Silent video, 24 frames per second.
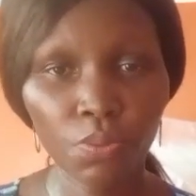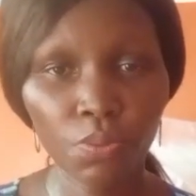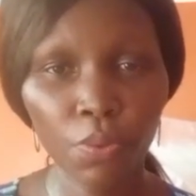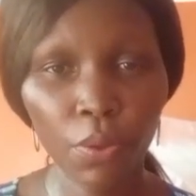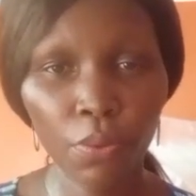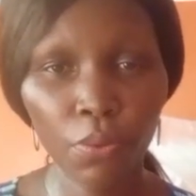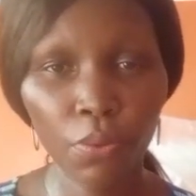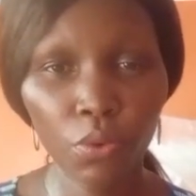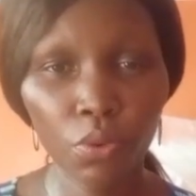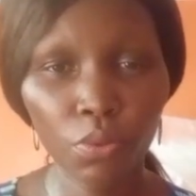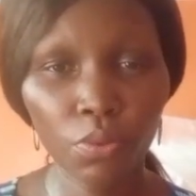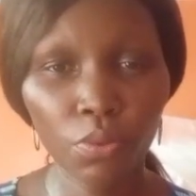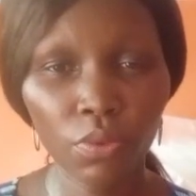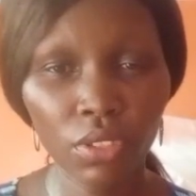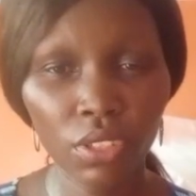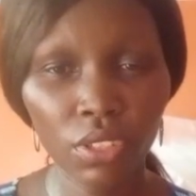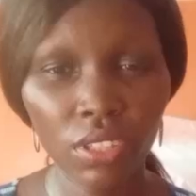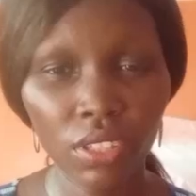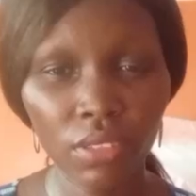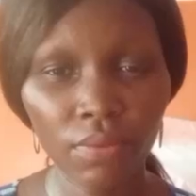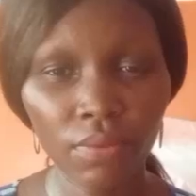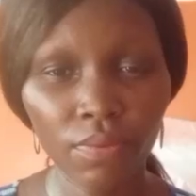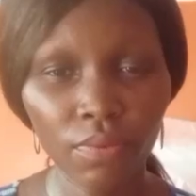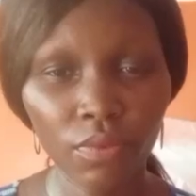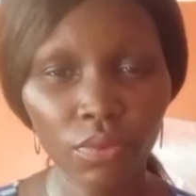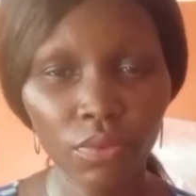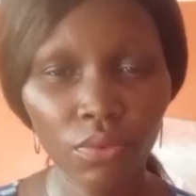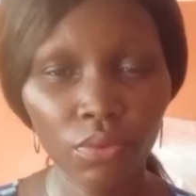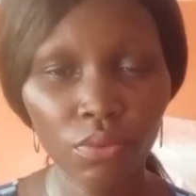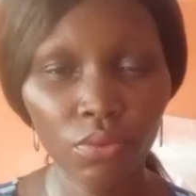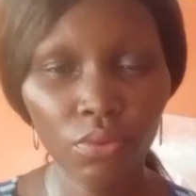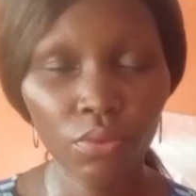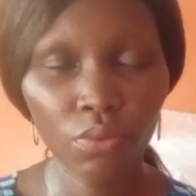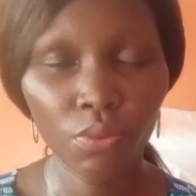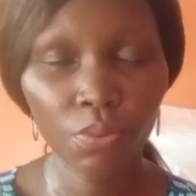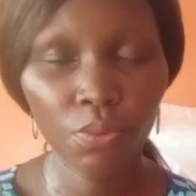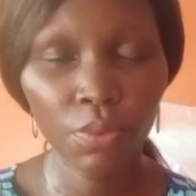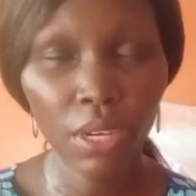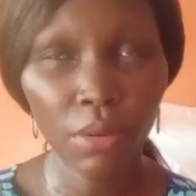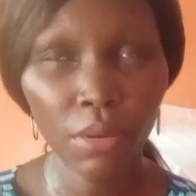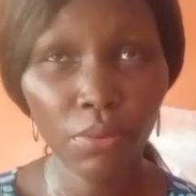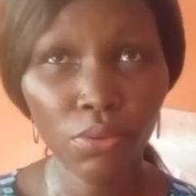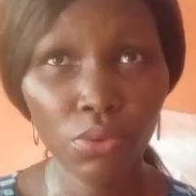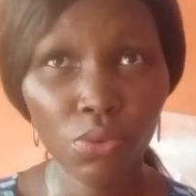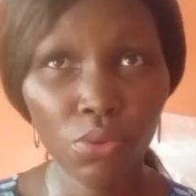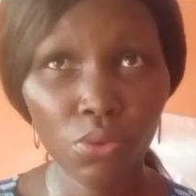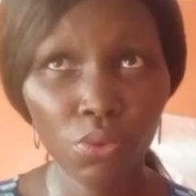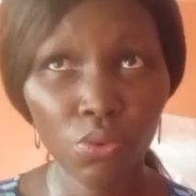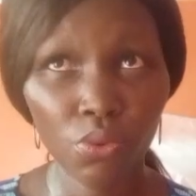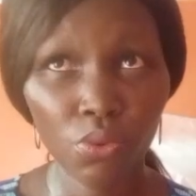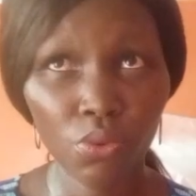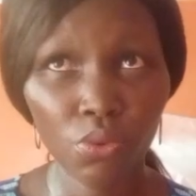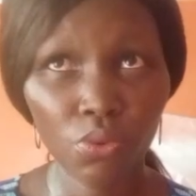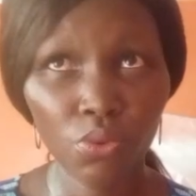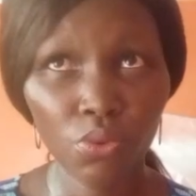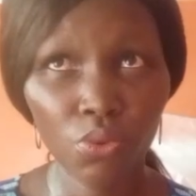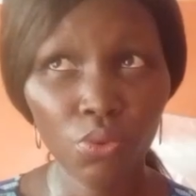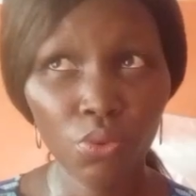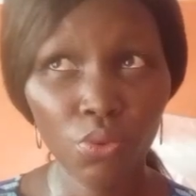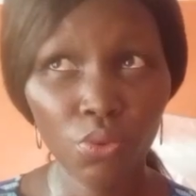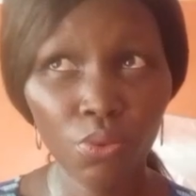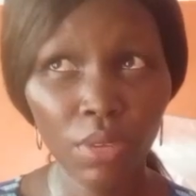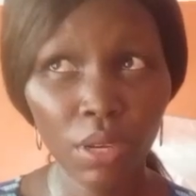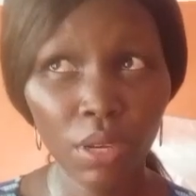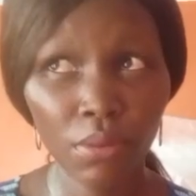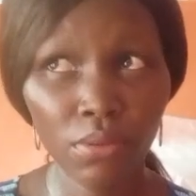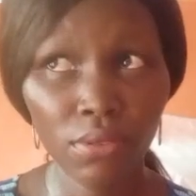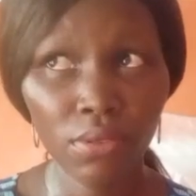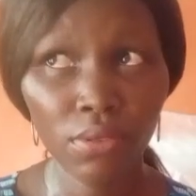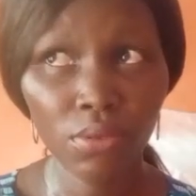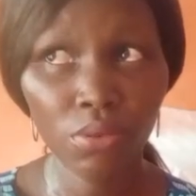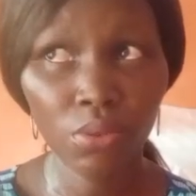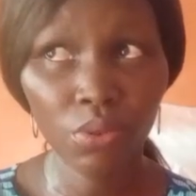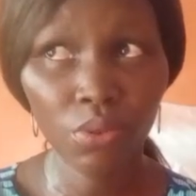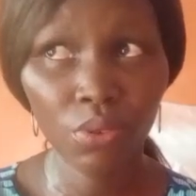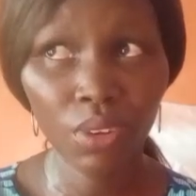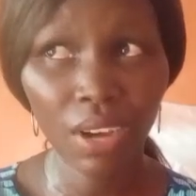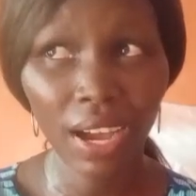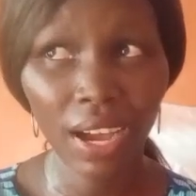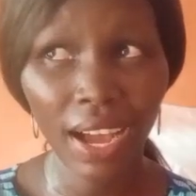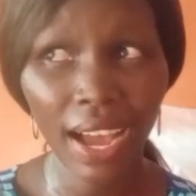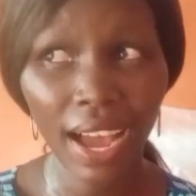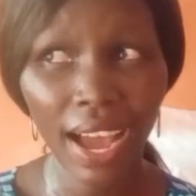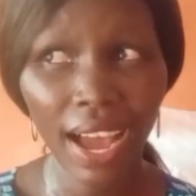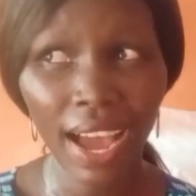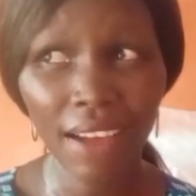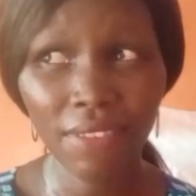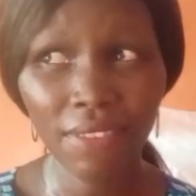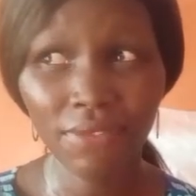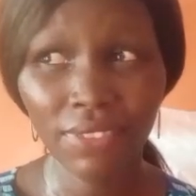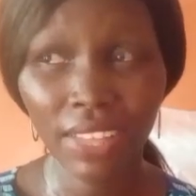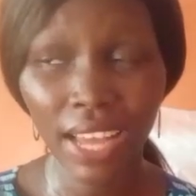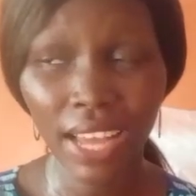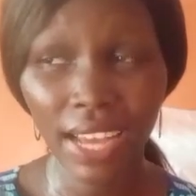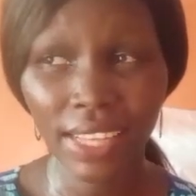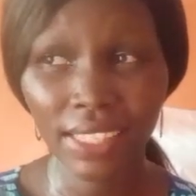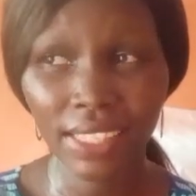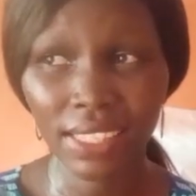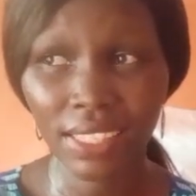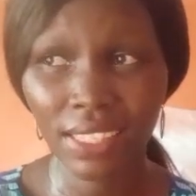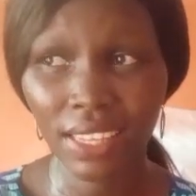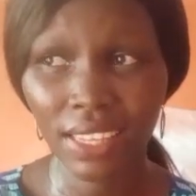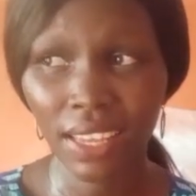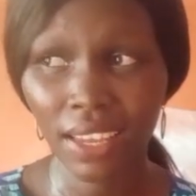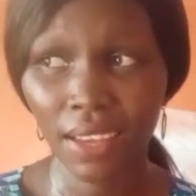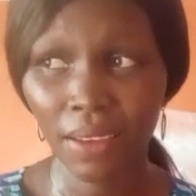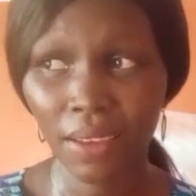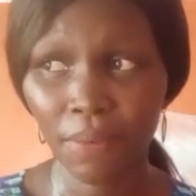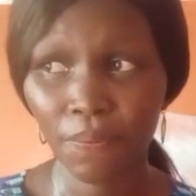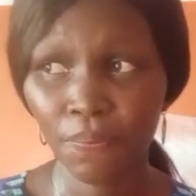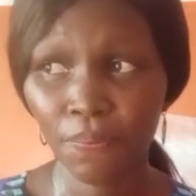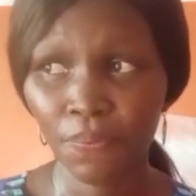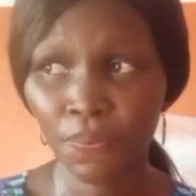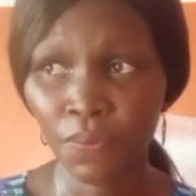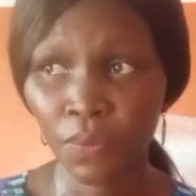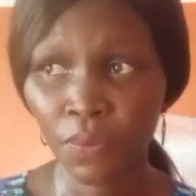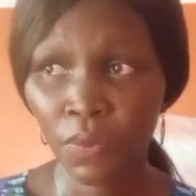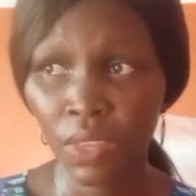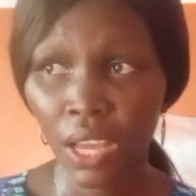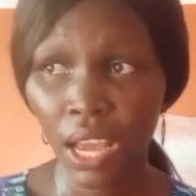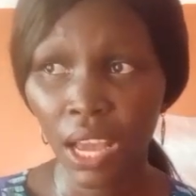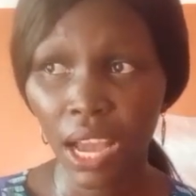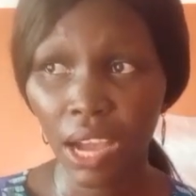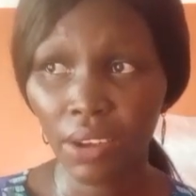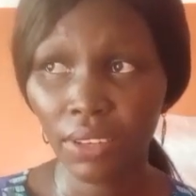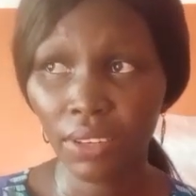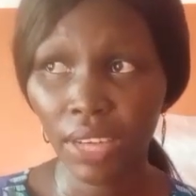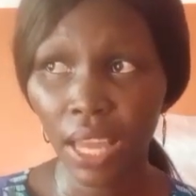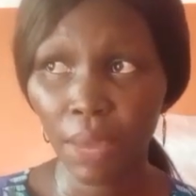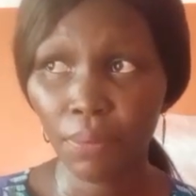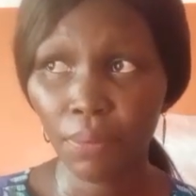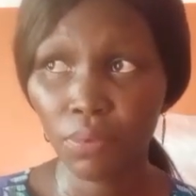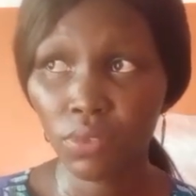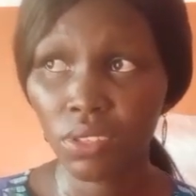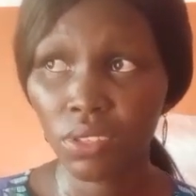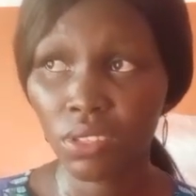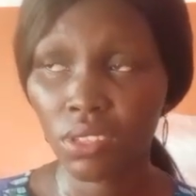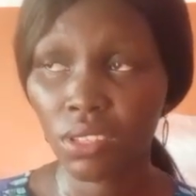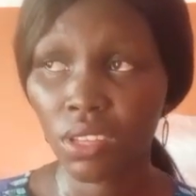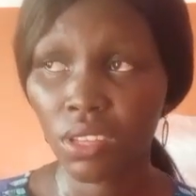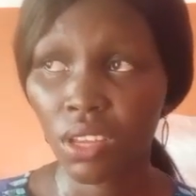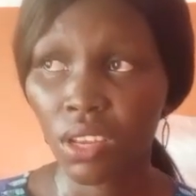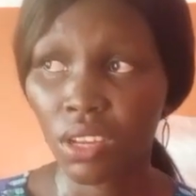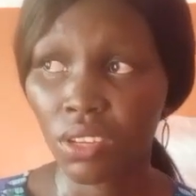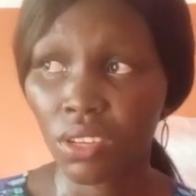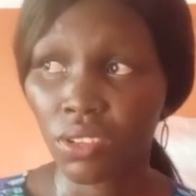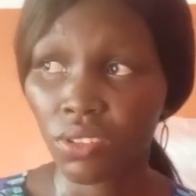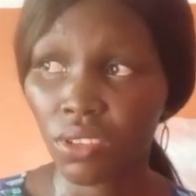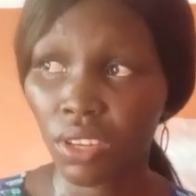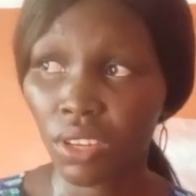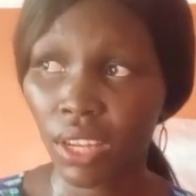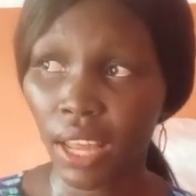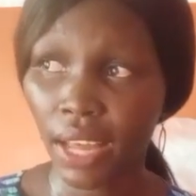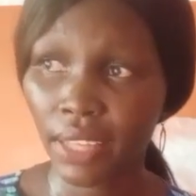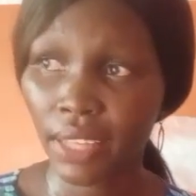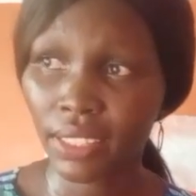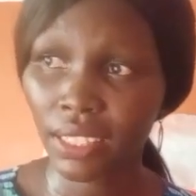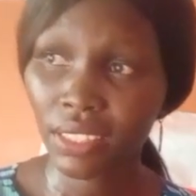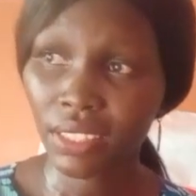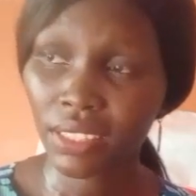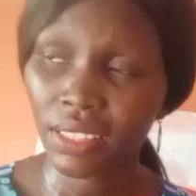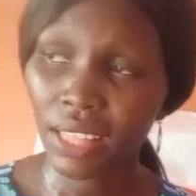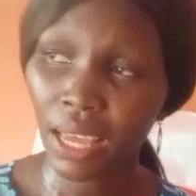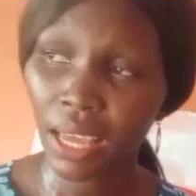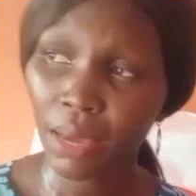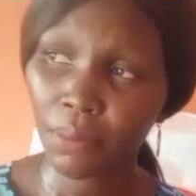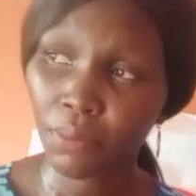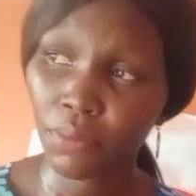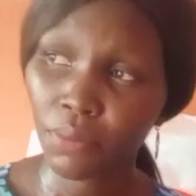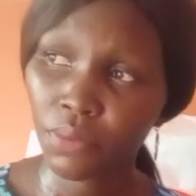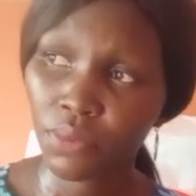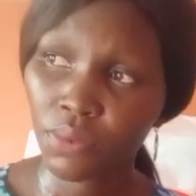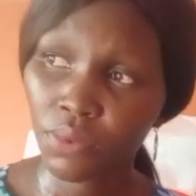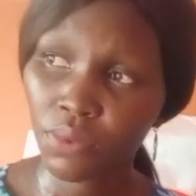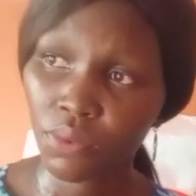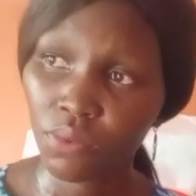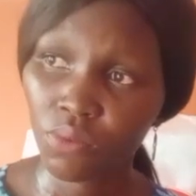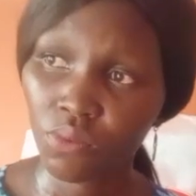people will be able to have that how will I put it, so that each time,